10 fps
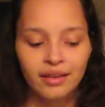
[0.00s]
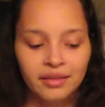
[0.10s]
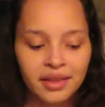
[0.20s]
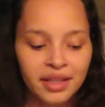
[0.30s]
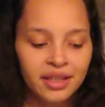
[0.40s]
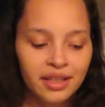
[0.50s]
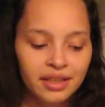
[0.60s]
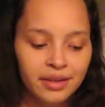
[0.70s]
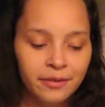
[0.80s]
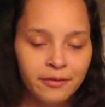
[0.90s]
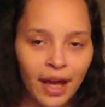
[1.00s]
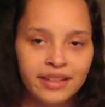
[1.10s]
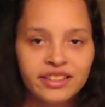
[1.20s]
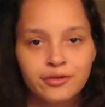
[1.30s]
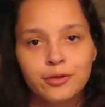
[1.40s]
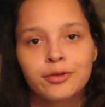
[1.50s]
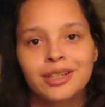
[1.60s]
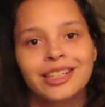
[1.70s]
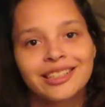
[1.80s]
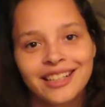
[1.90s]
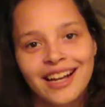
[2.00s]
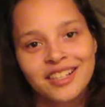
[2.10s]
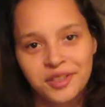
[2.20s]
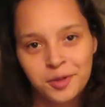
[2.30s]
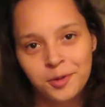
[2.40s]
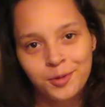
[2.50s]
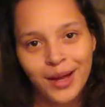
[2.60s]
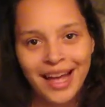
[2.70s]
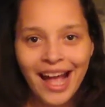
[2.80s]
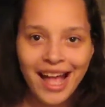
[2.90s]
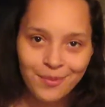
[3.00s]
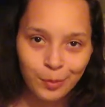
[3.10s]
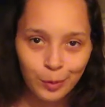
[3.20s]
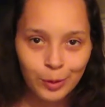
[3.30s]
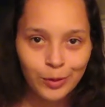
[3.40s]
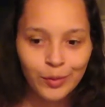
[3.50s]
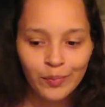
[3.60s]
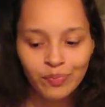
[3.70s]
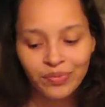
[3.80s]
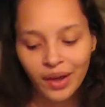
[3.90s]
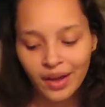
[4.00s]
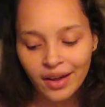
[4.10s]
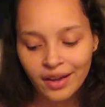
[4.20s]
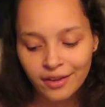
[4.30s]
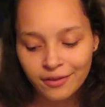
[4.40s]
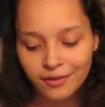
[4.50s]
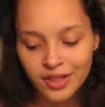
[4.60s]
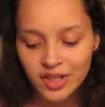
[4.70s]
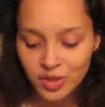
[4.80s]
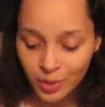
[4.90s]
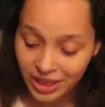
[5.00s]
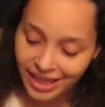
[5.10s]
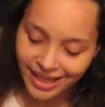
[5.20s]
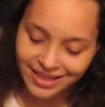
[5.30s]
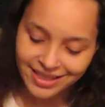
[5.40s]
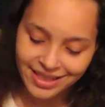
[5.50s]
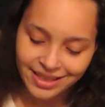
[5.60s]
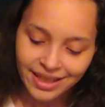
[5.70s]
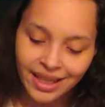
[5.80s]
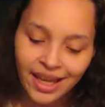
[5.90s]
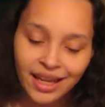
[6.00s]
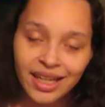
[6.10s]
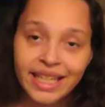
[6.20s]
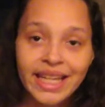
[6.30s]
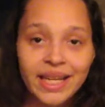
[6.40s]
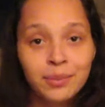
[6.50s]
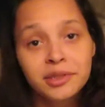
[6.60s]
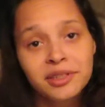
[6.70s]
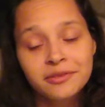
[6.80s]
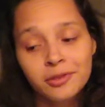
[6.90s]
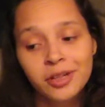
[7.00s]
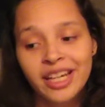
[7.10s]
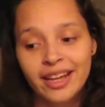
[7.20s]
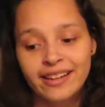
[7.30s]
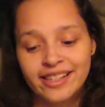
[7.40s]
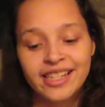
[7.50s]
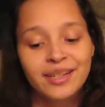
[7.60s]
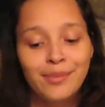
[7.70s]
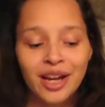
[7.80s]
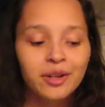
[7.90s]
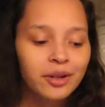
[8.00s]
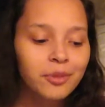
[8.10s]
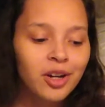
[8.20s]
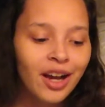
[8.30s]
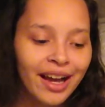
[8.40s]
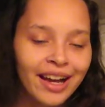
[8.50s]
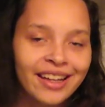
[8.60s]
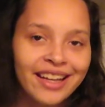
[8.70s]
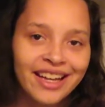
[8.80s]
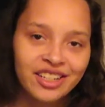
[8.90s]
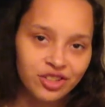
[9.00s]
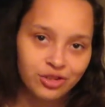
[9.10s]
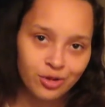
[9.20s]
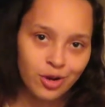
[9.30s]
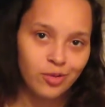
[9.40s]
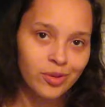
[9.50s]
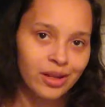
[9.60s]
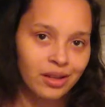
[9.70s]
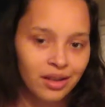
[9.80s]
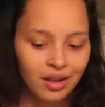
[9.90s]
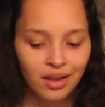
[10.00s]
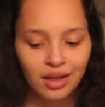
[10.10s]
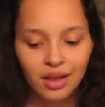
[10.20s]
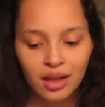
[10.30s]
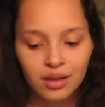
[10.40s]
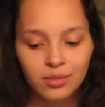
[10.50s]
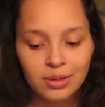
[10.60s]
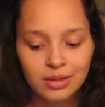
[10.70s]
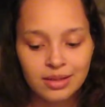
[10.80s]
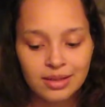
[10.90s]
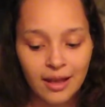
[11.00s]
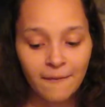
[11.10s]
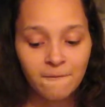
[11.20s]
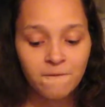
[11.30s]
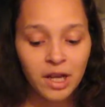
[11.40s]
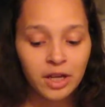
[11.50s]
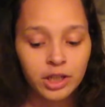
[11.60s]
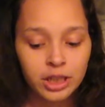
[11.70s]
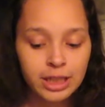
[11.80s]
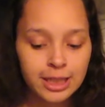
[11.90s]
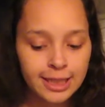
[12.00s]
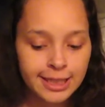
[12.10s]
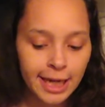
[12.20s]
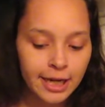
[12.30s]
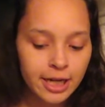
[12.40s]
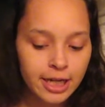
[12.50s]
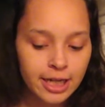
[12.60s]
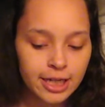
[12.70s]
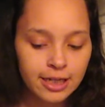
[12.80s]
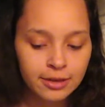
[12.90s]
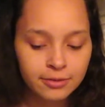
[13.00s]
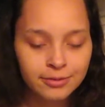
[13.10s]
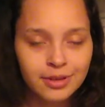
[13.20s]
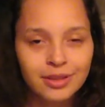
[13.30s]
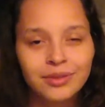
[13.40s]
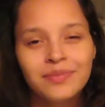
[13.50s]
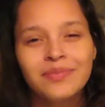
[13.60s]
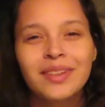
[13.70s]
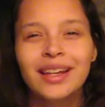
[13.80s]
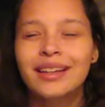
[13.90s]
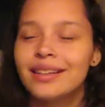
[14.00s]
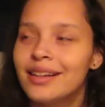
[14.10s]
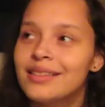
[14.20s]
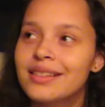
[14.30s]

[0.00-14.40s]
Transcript: Then fast forward to April of 2018. In April of 2018, my grandma had a stroke. It was very scary. Well, not